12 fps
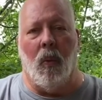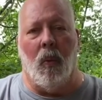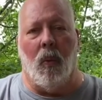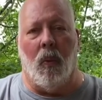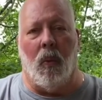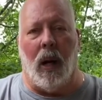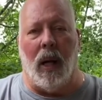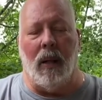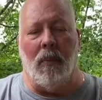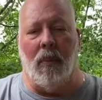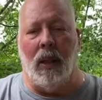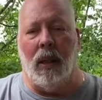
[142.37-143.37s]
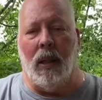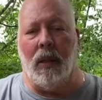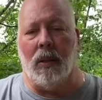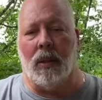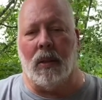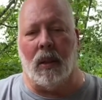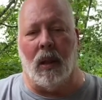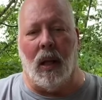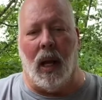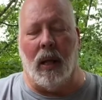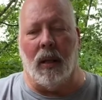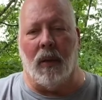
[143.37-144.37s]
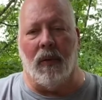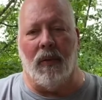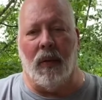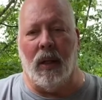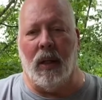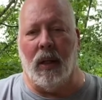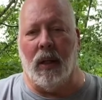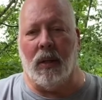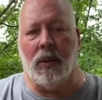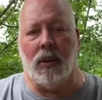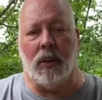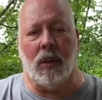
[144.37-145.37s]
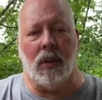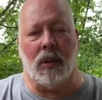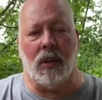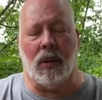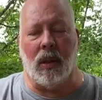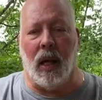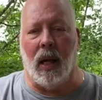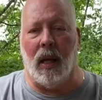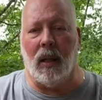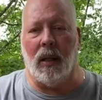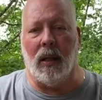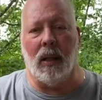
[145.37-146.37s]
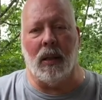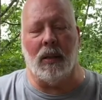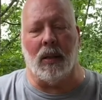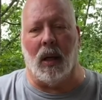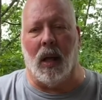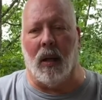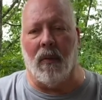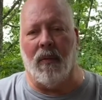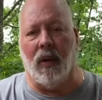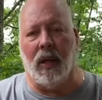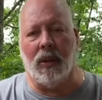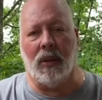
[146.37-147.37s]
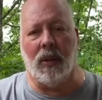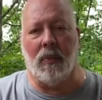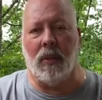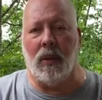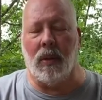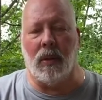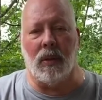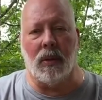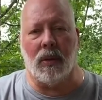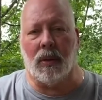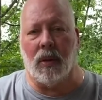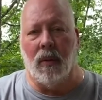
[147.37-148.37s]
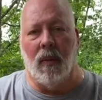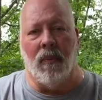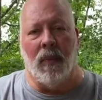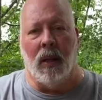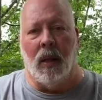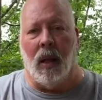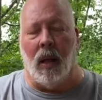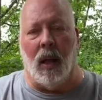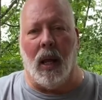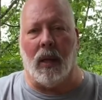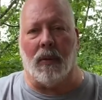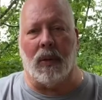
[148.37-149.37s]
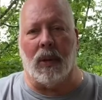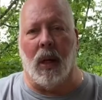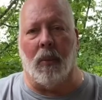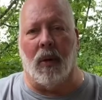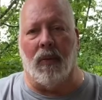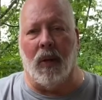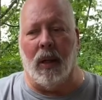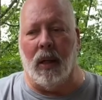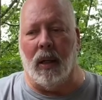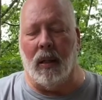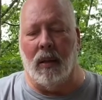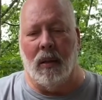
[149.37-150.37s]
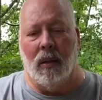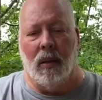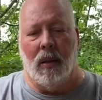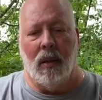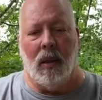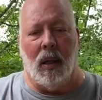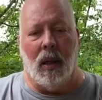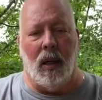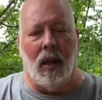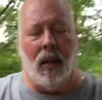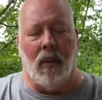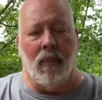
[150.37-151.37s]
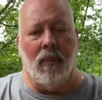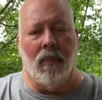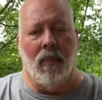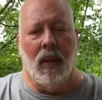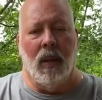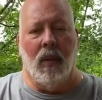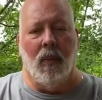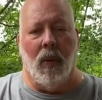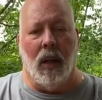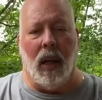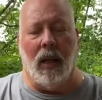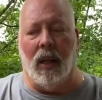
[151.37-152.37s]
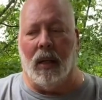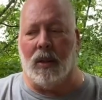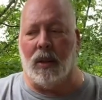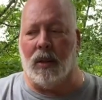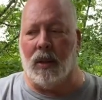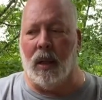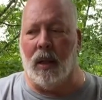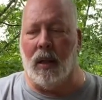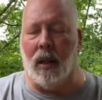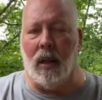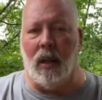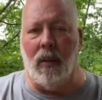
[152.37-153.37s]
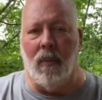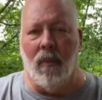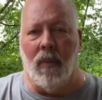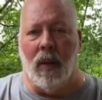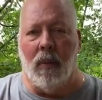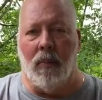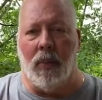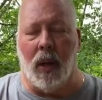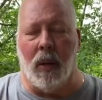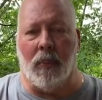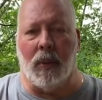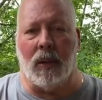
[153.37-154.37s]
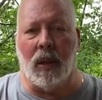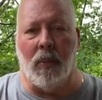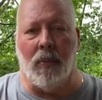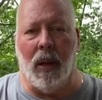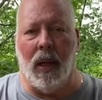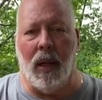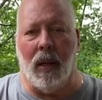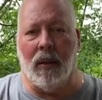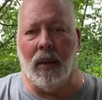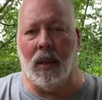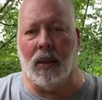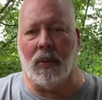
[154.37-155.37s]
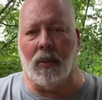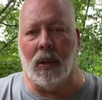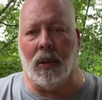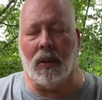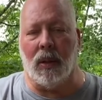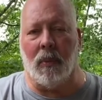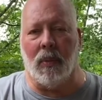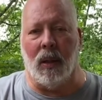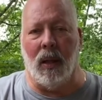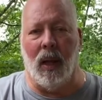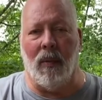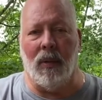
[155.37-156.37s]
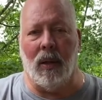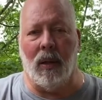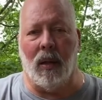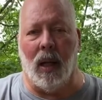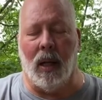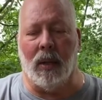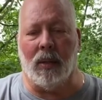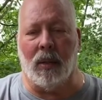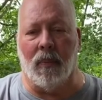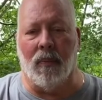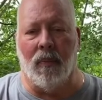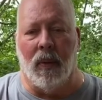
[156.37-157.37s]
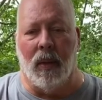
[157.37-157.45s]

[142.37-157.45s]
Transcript: white meats, lighter fish, salads, a lot of vegetables, a lot of summer fare. Would I necessarily purposely pair this with something heavier like some